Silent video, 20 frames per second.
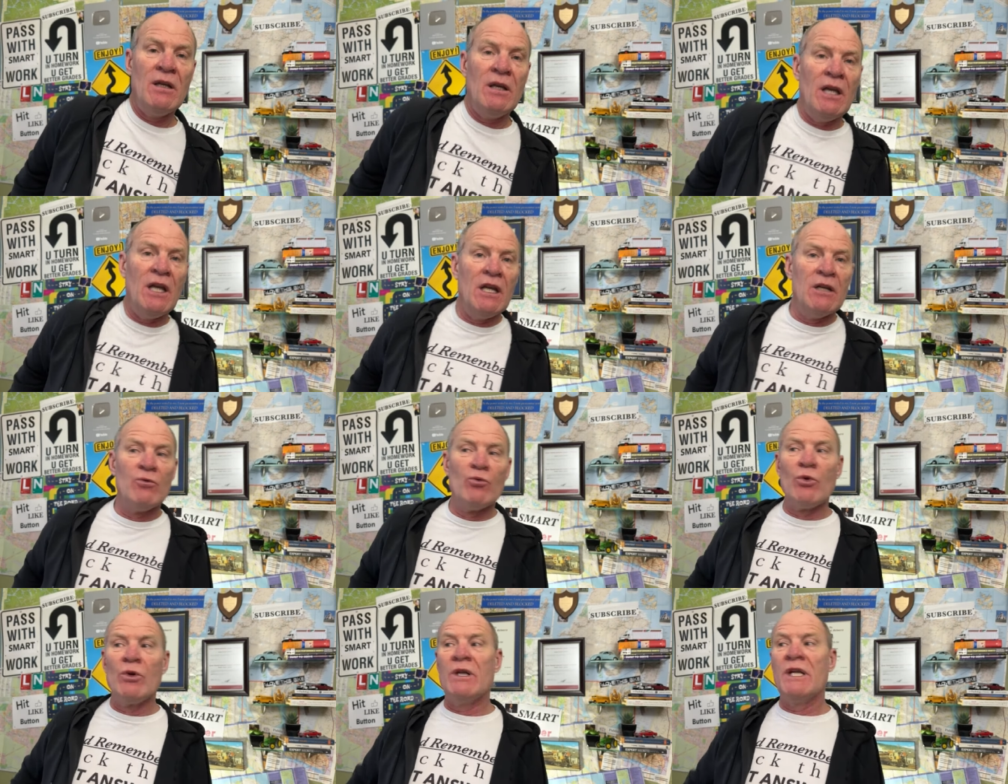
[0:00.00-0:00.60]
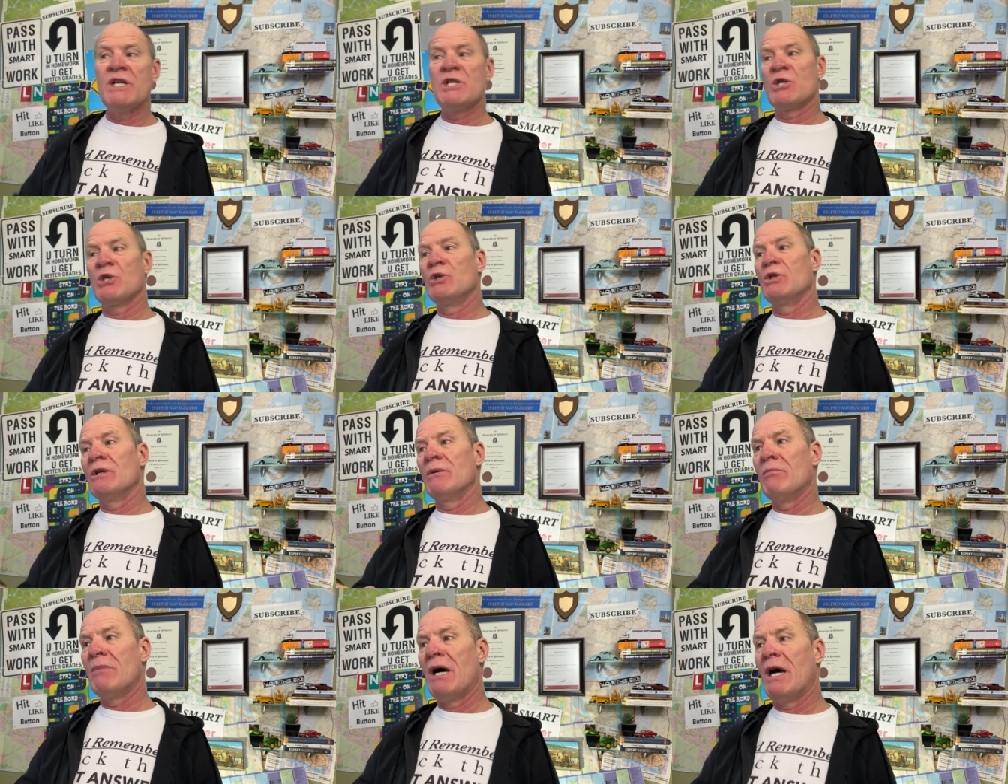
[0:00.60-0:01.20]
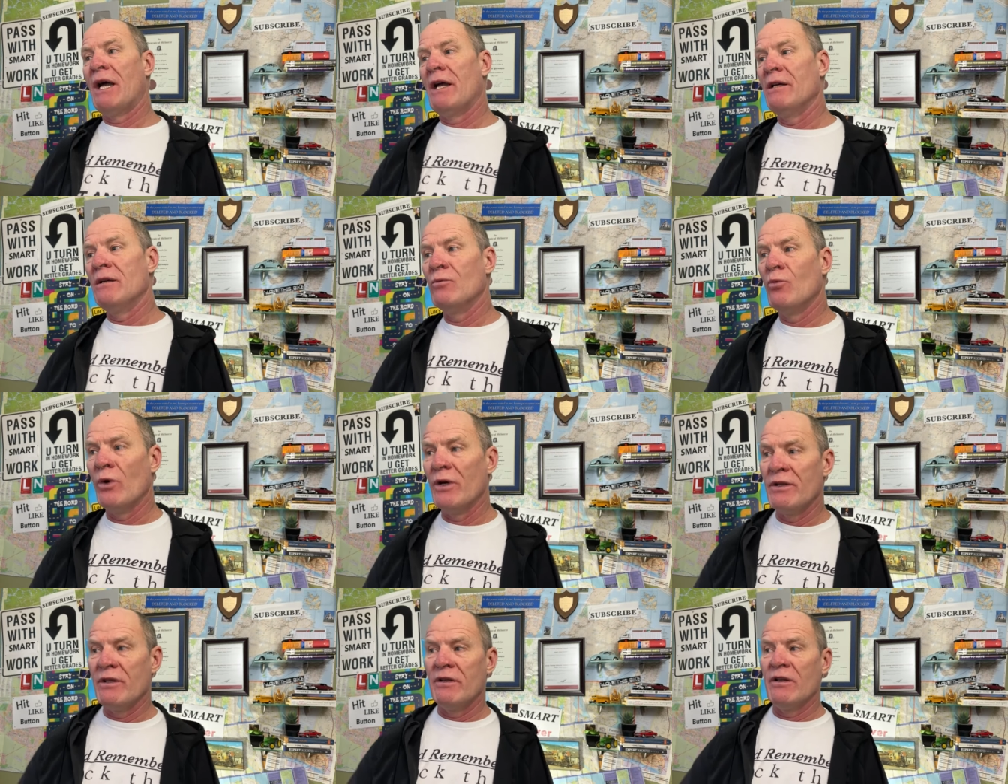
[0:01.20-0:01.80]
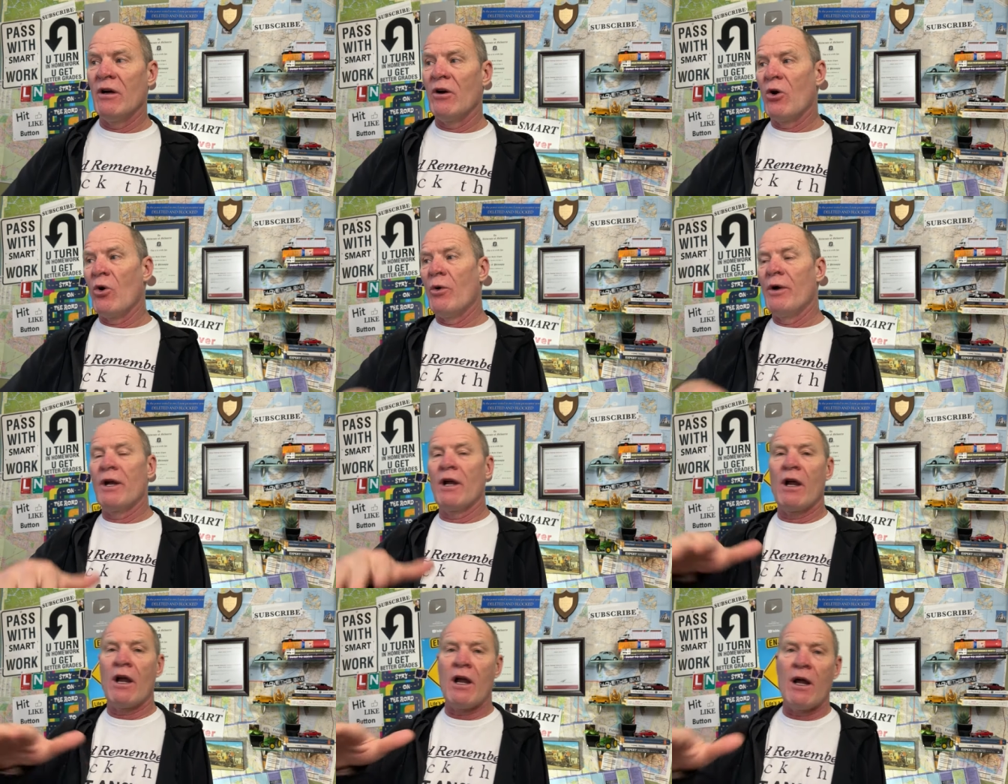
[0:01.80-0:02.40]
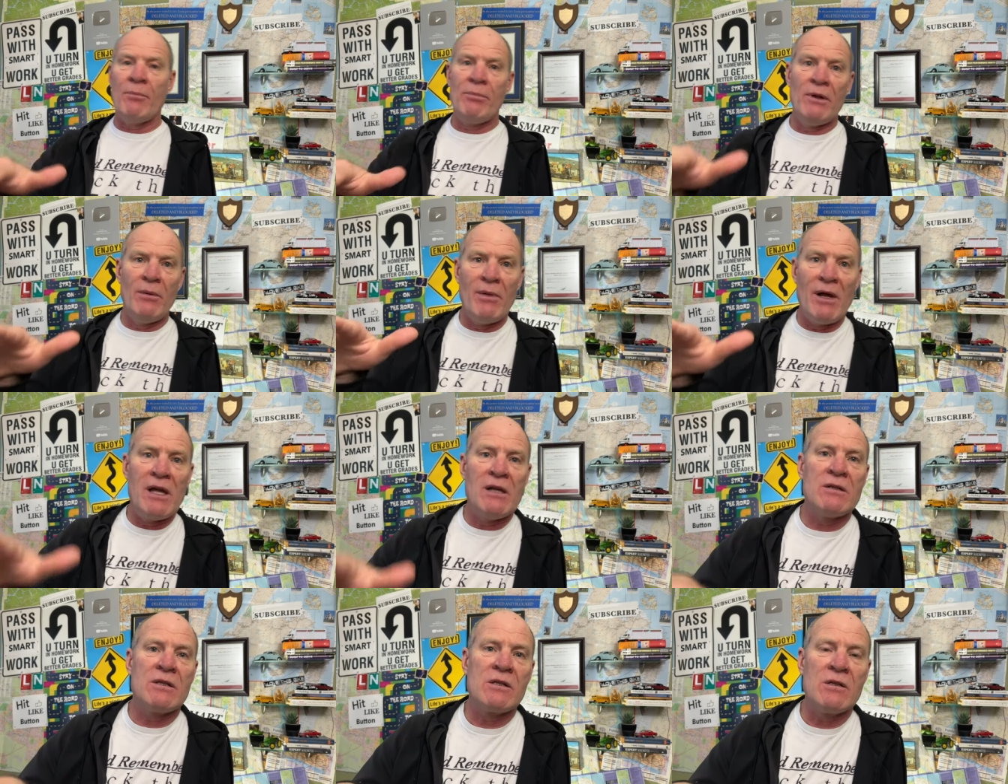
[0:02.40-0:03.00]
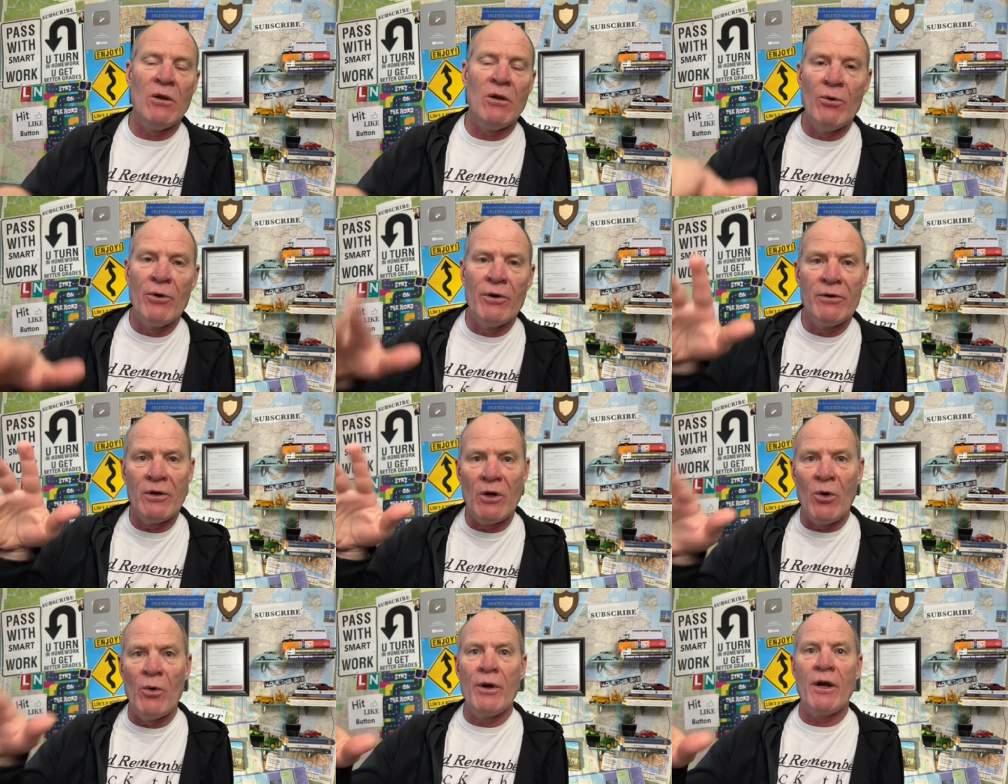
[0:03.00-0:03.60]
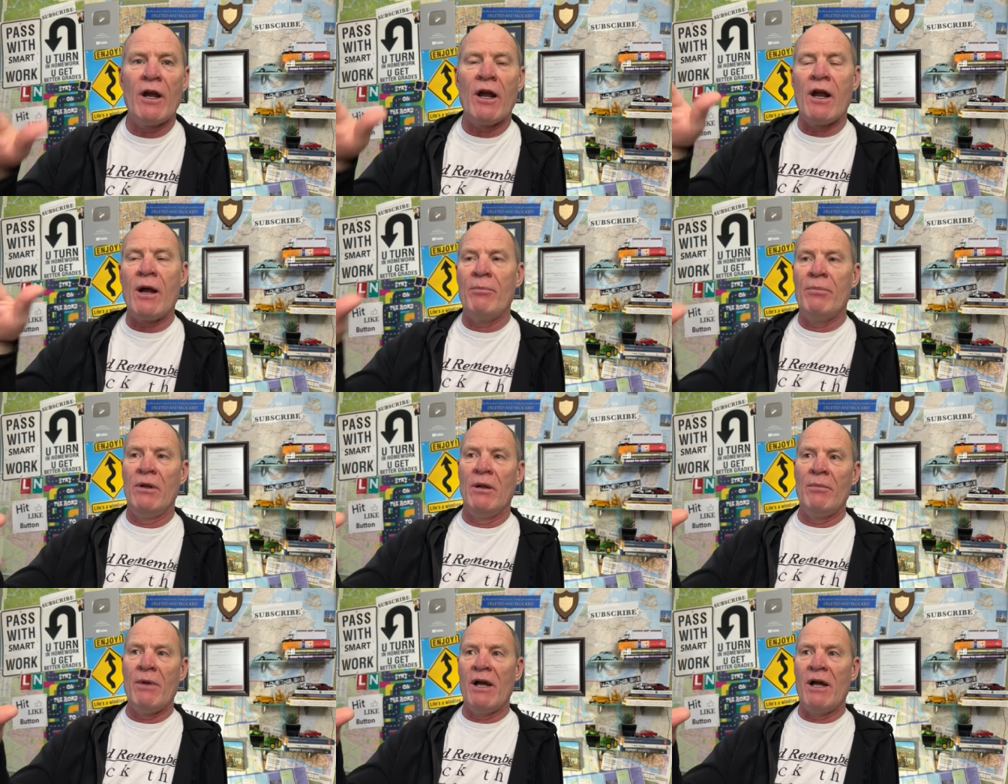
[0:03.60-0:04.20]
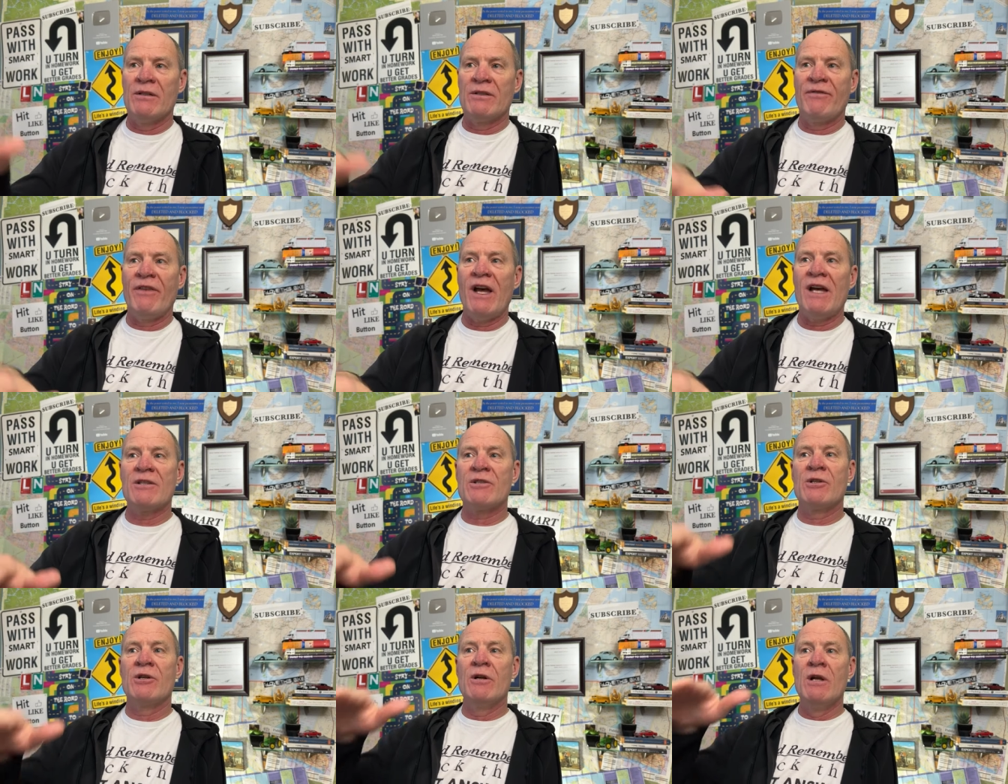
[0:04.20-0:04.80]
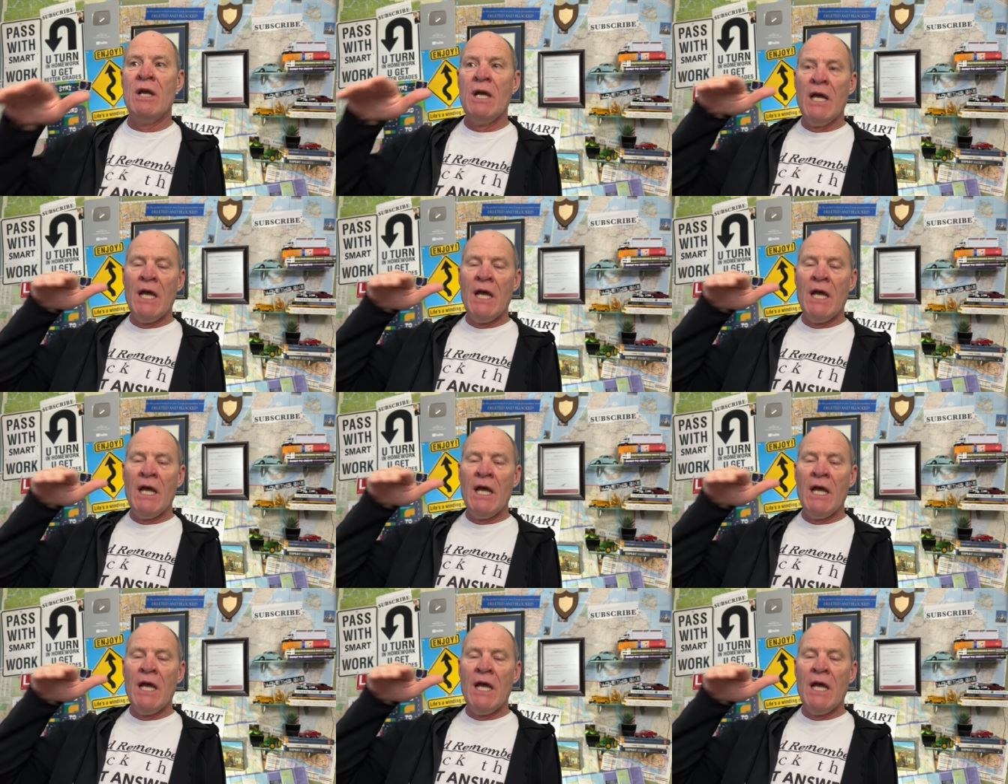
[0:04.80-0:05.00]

in relation to mine, whether they're going a couple of miles slower, they're going a couple of miles faster,